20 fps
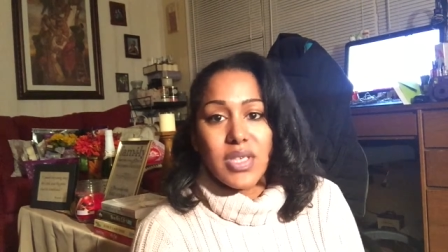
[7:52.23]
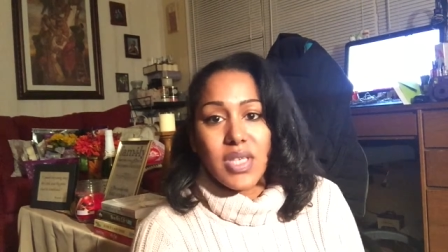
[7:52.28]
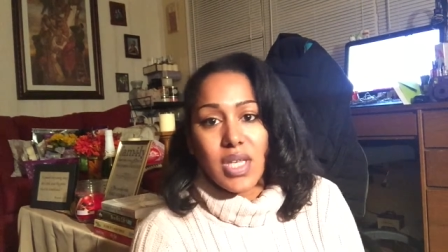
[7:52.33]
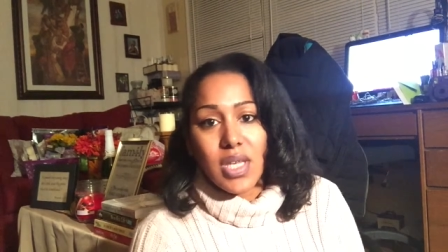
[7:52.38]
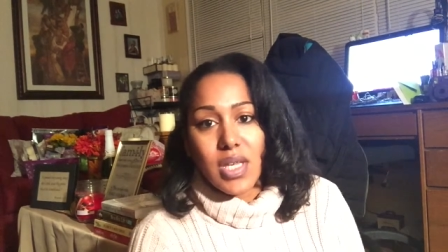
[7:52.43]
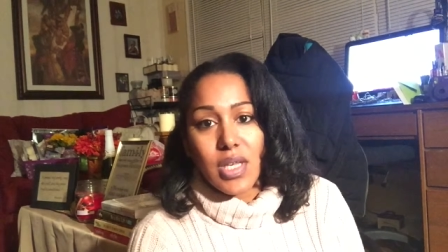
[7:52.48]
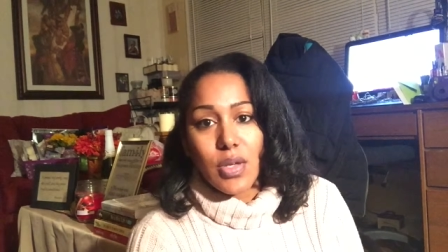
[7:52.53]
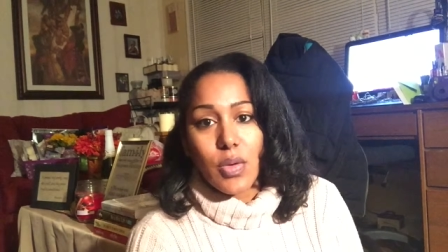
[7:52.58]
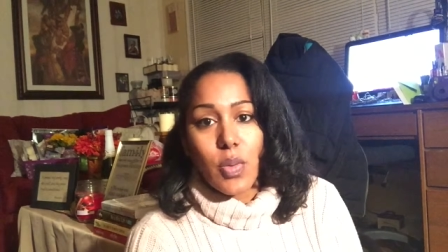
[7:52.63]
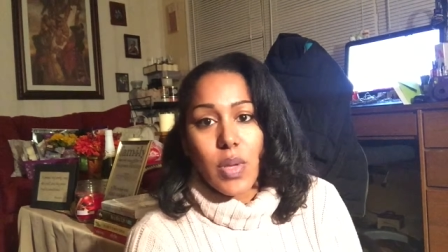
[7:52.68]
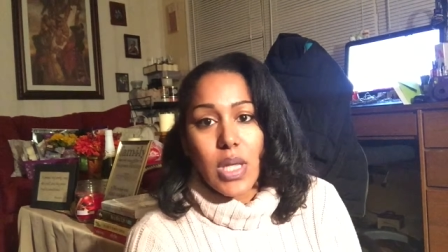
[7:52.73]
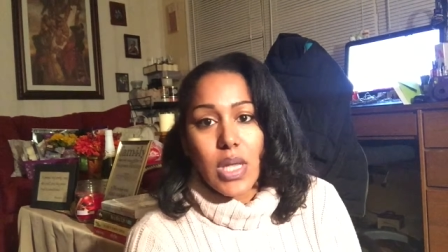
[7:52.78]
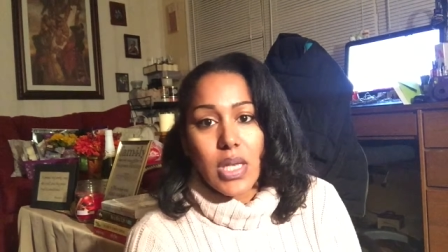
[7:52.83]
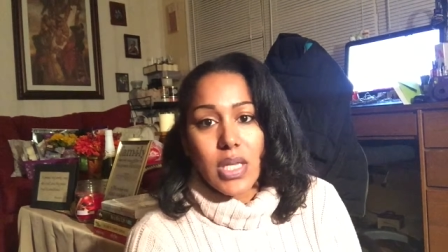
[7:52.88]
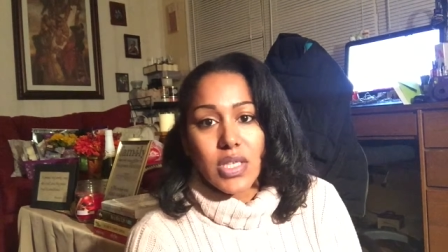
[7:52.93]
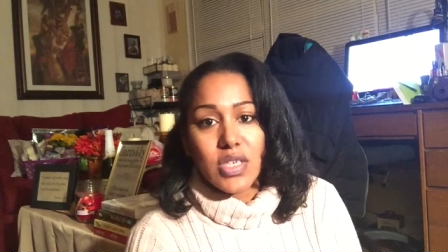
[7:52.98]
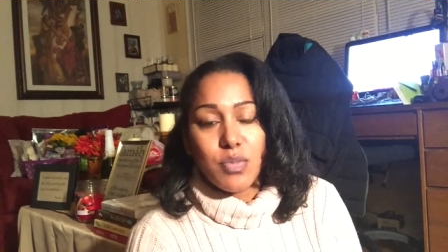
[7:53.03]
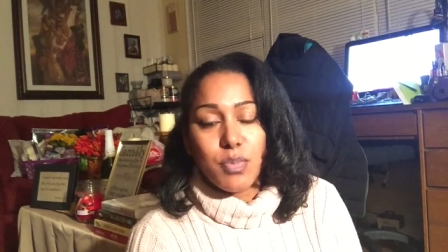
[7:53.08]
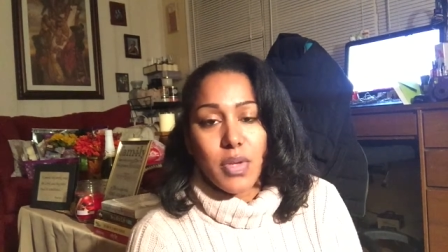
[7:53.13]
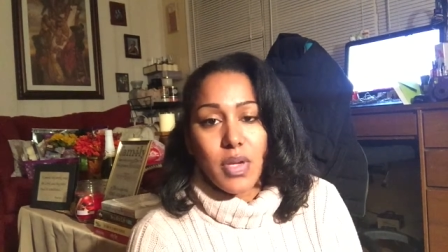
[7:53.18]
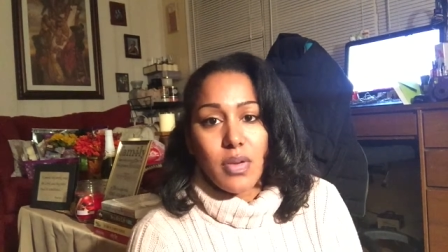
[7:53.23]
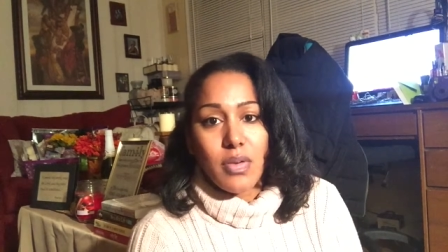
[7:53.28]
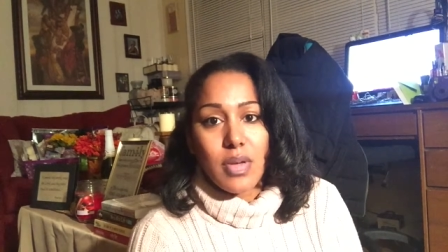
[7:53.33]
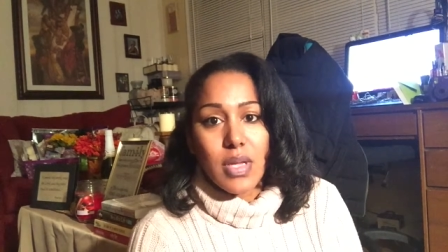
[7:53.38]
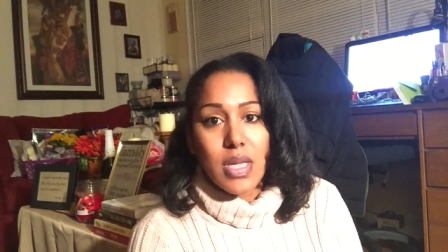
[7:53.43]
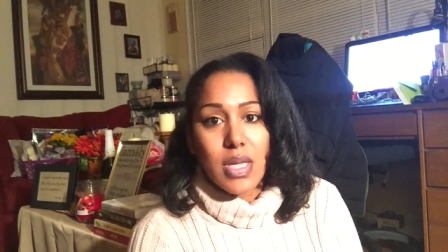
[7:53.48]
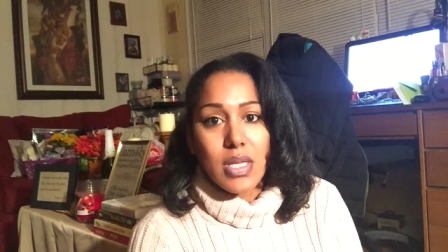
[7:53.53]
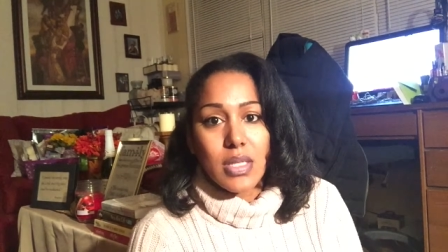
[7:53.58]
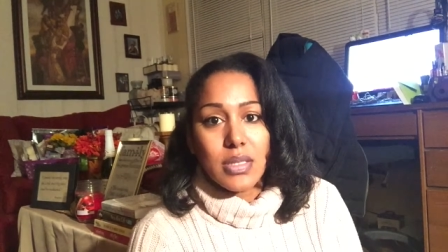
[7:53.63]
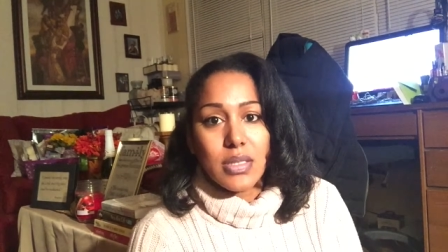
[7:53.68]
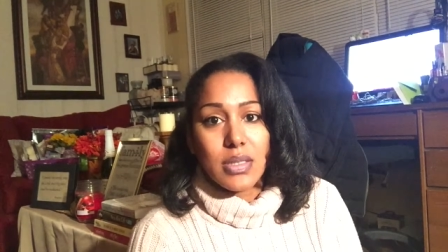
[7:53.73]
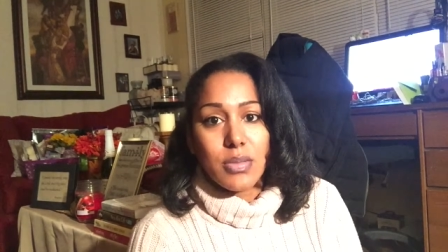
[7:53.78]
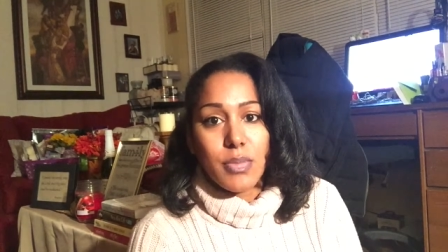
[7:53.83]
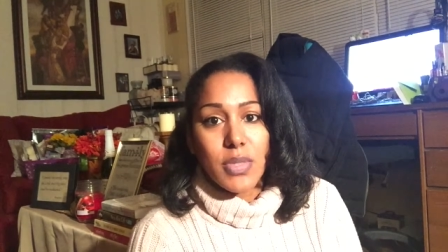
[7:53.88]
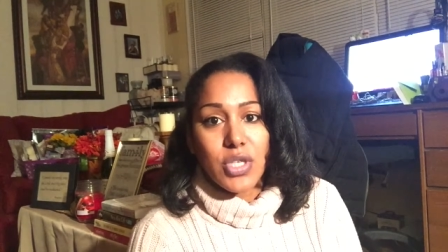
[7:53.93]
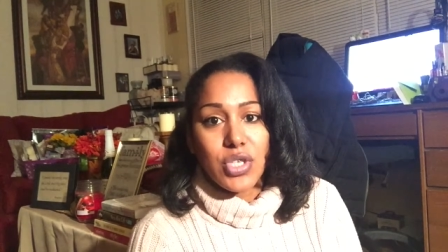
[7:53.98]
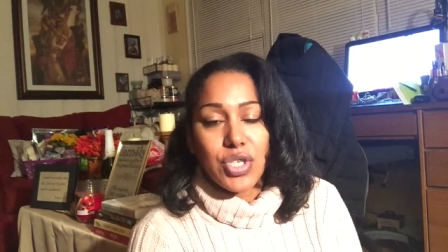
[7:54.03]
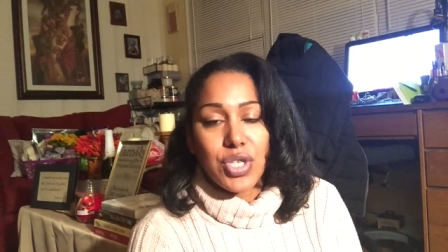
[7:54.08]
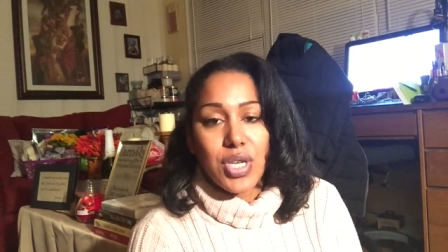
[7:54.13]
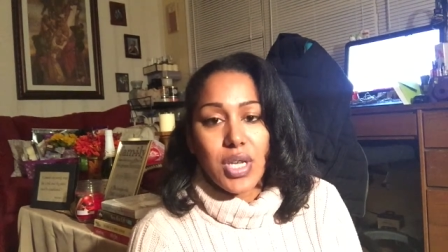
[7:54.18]
Teen Queen Experience
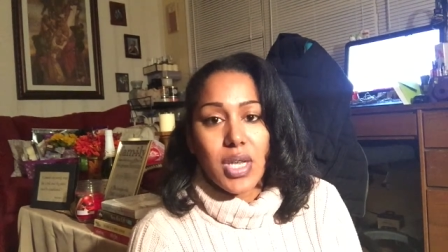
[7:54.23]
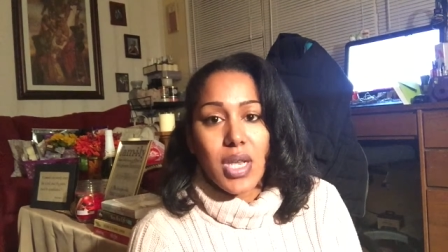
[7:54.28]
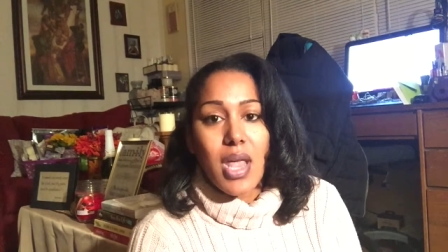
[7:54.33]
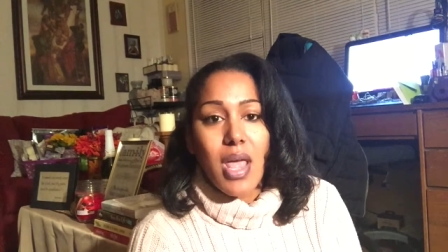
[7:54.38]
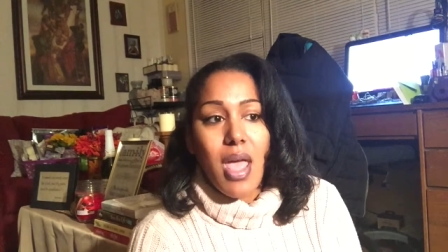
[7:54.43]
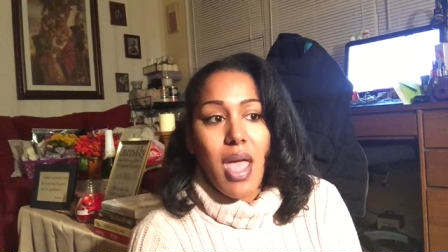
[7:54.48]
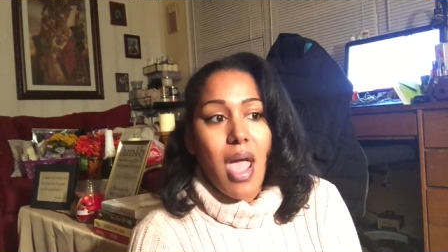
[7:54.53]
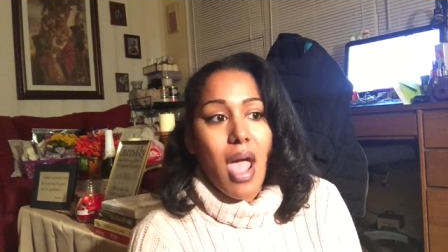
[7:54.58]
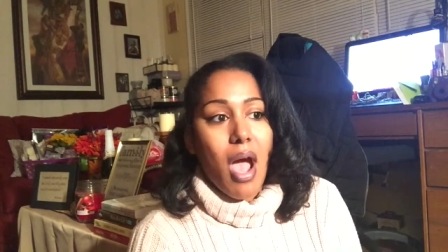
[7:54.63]
mission